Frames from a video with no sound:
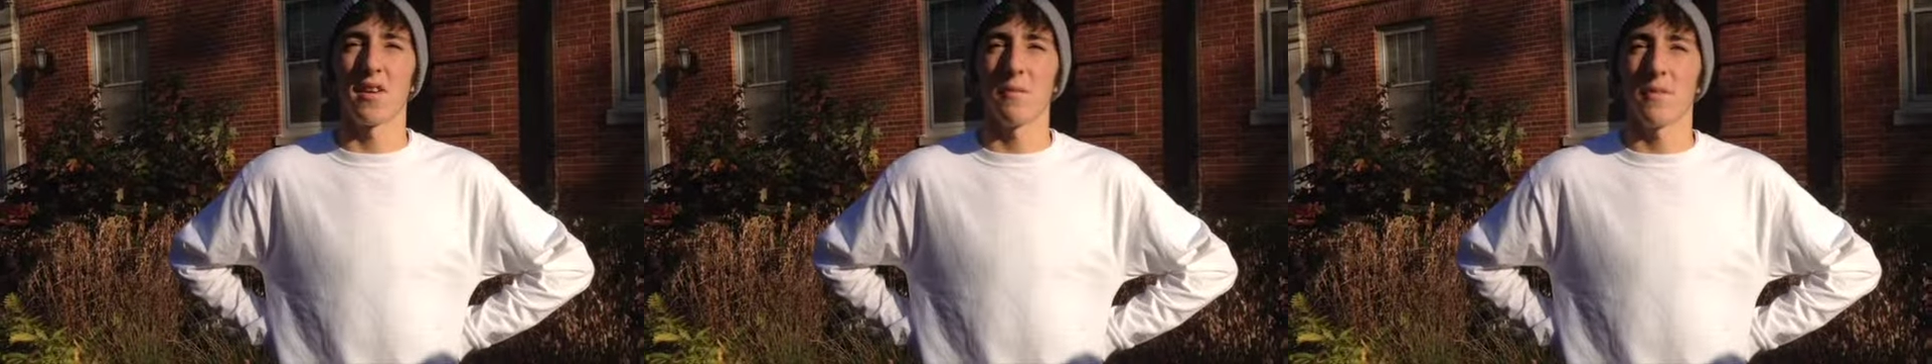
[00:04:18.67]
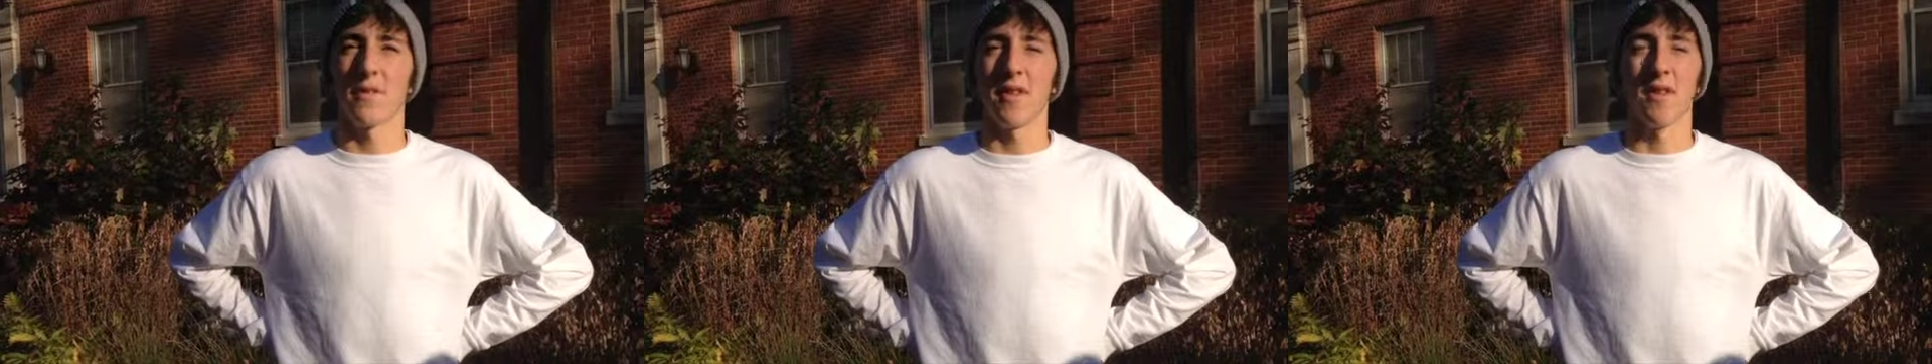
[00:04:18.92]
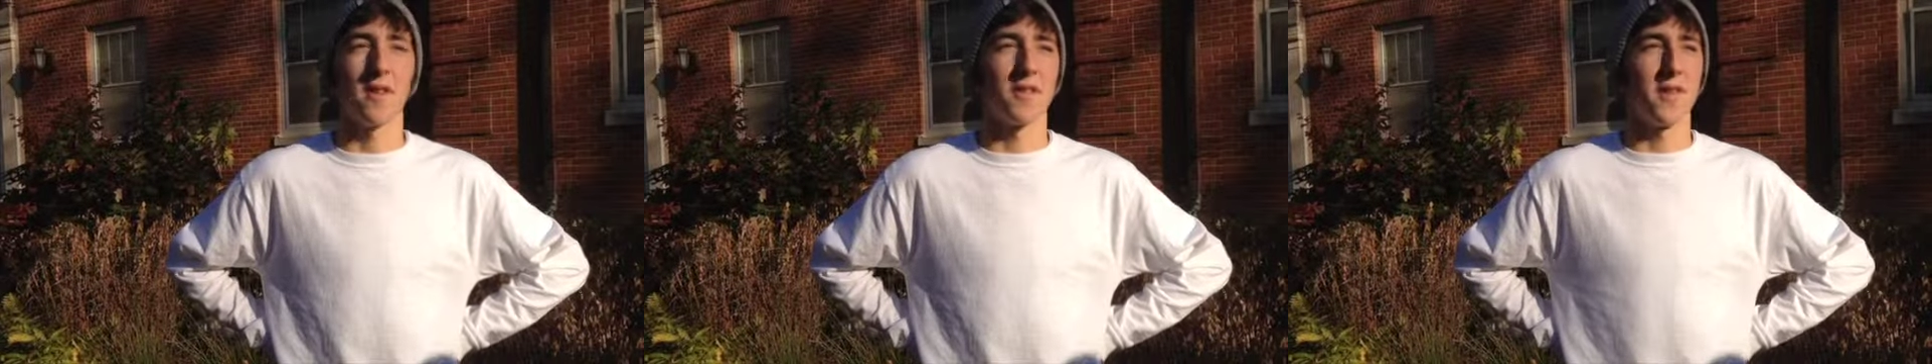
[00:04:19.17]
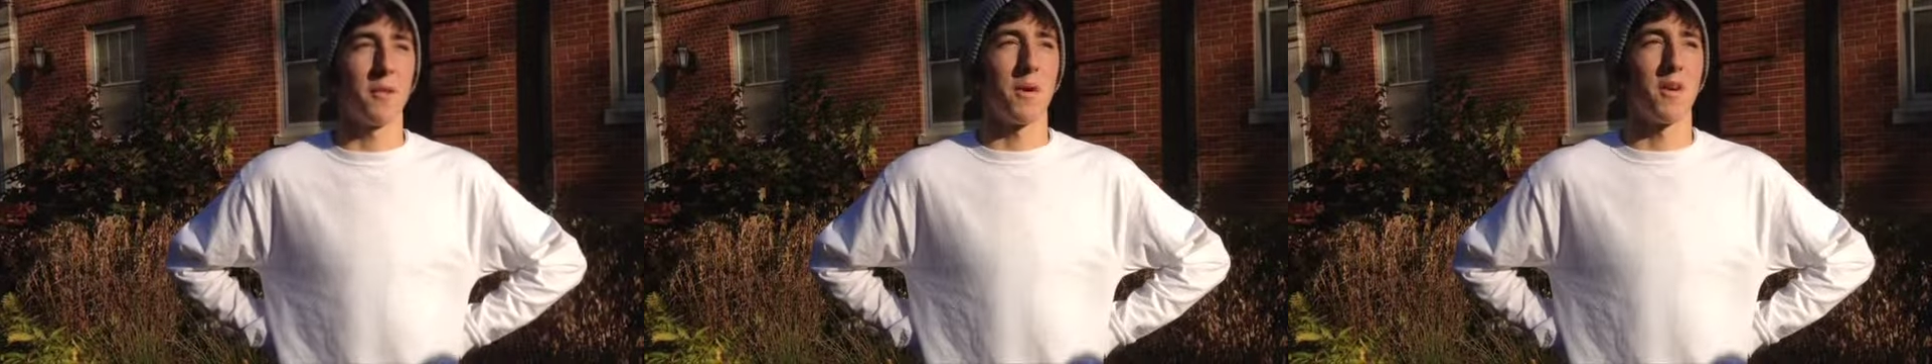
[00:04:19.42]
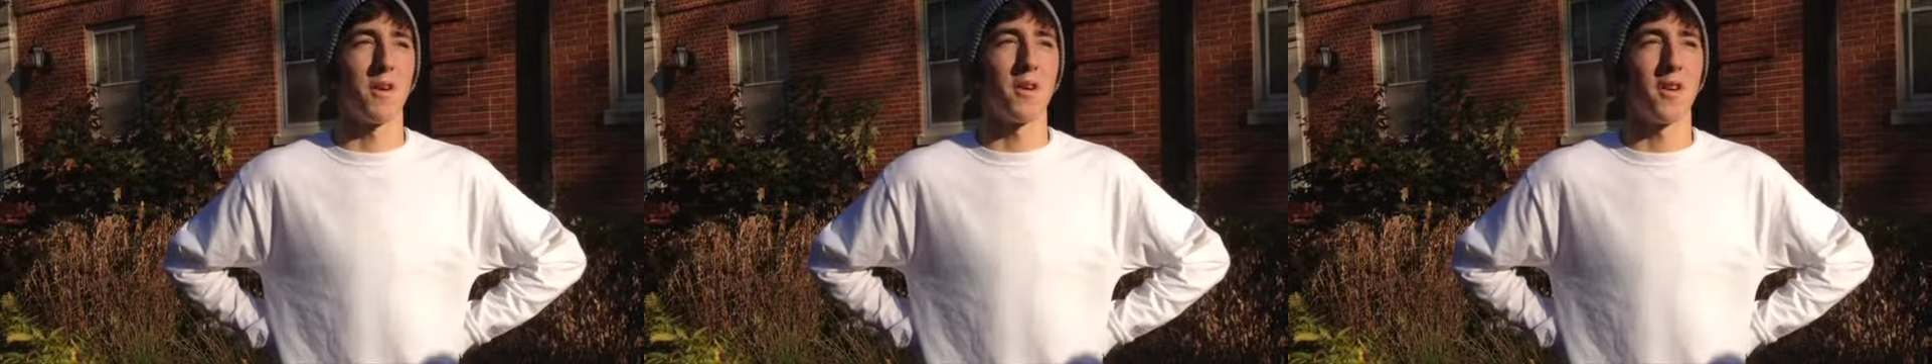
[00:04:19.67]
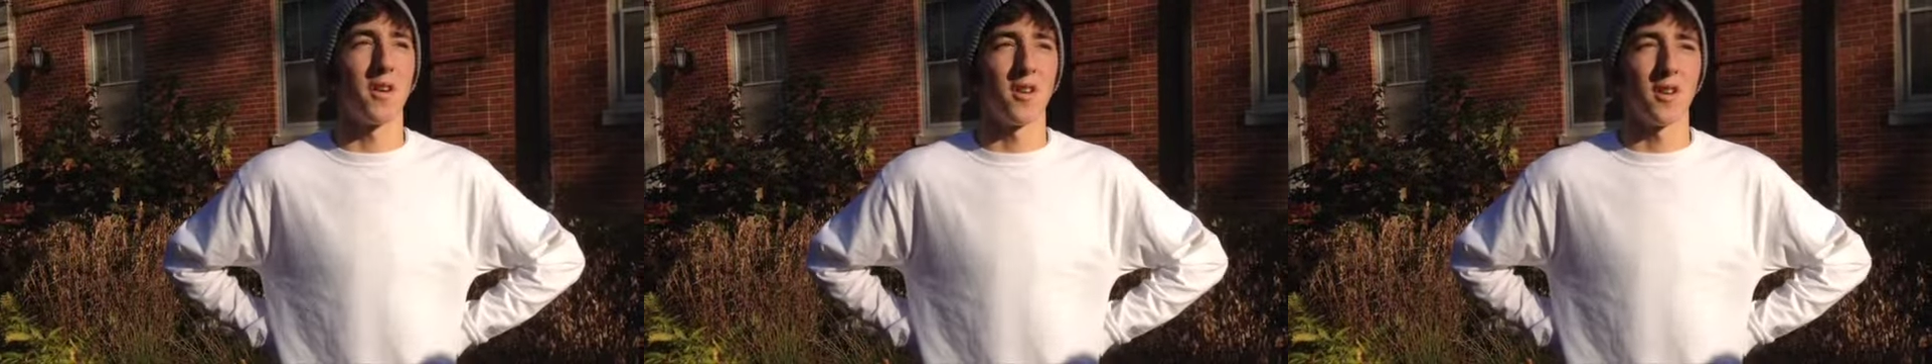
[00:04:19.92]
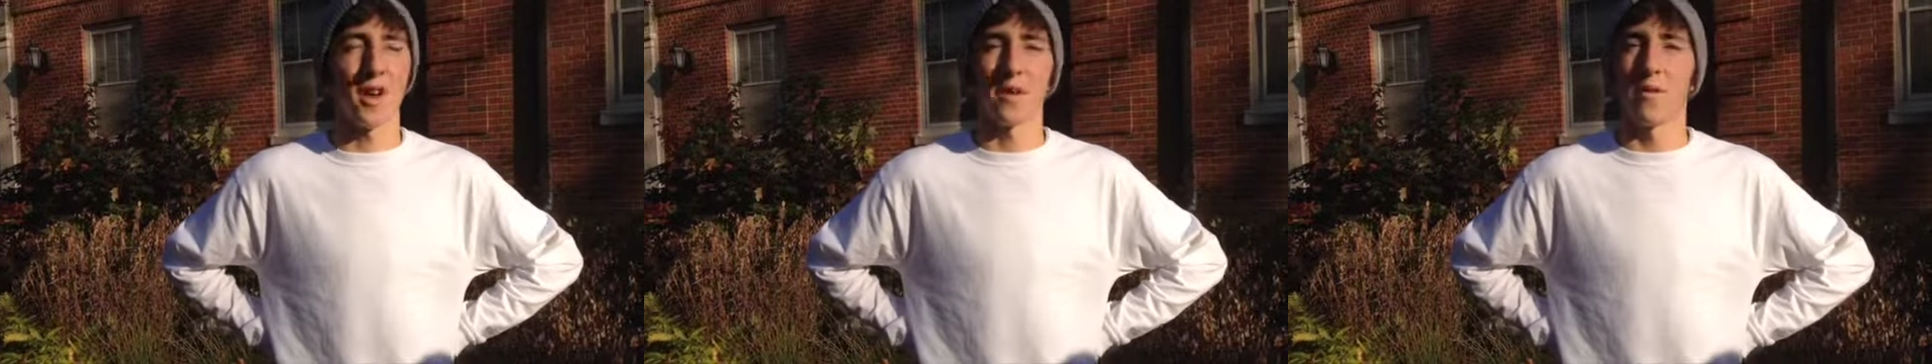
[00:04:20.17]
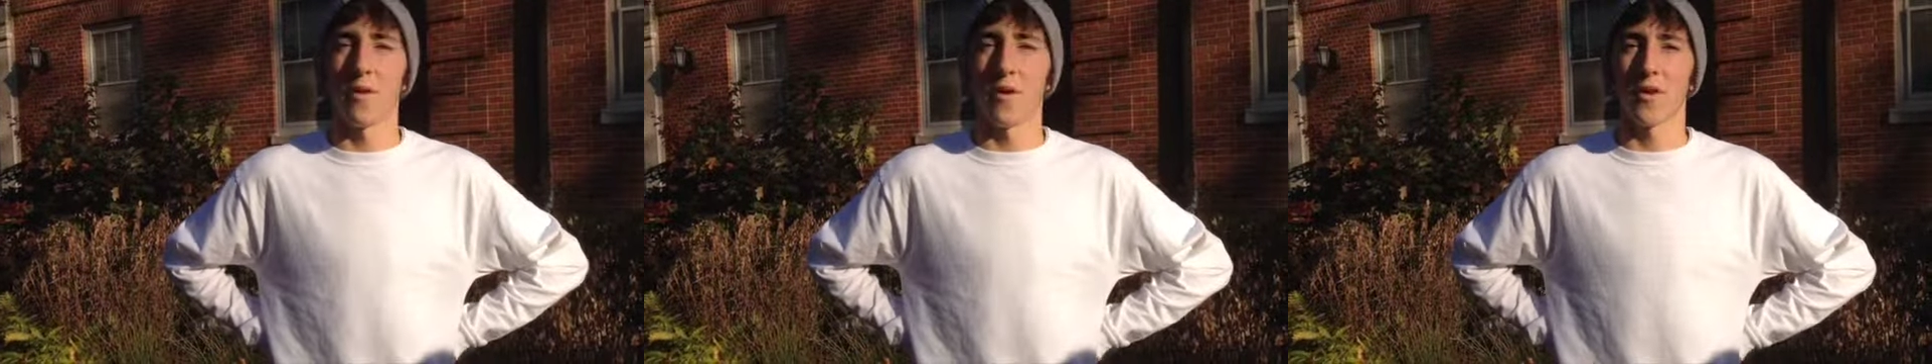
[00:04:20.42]
materials that we were looking
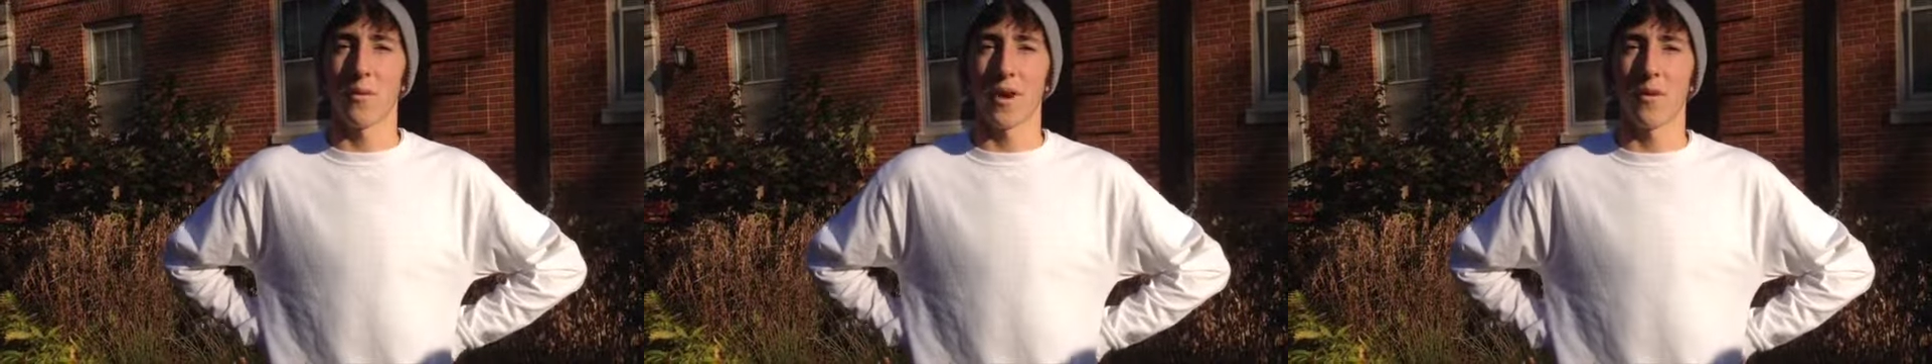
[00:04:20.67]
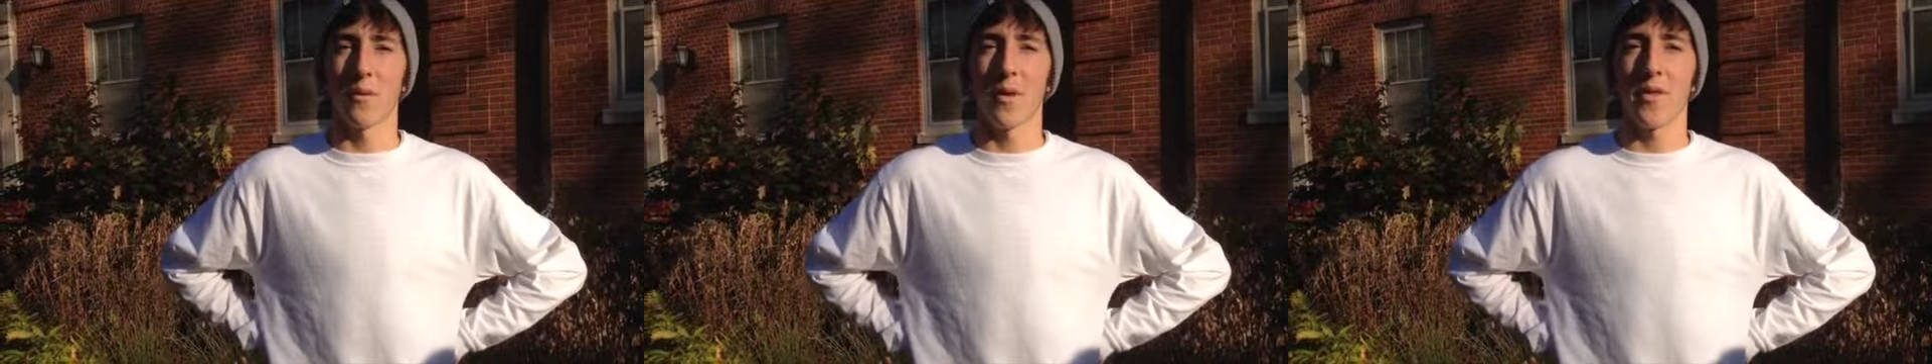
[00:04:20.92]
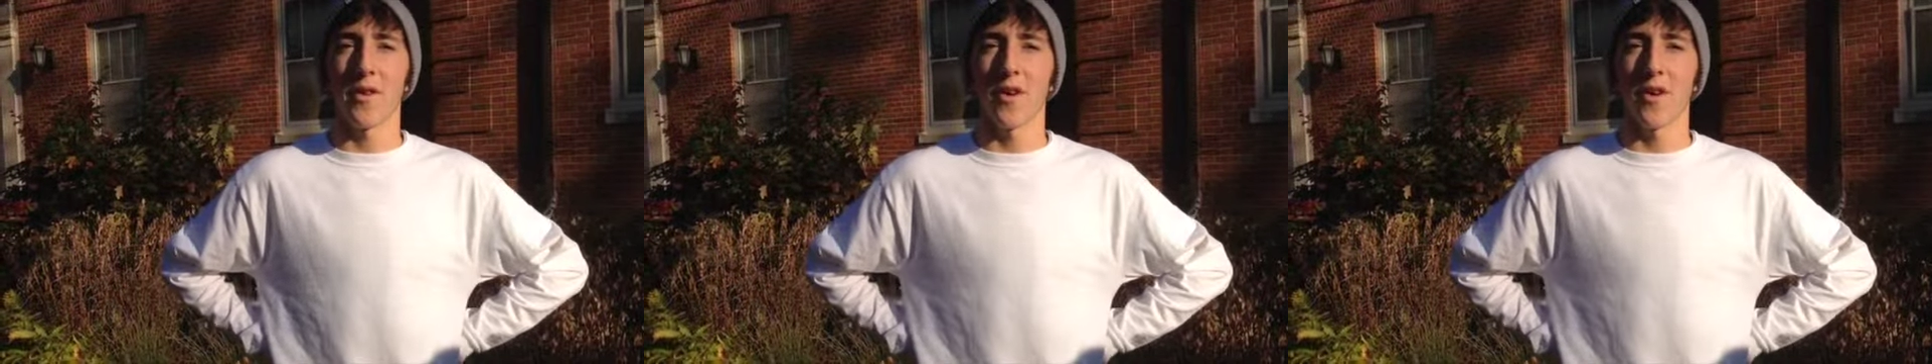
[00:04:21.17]
for to begin with.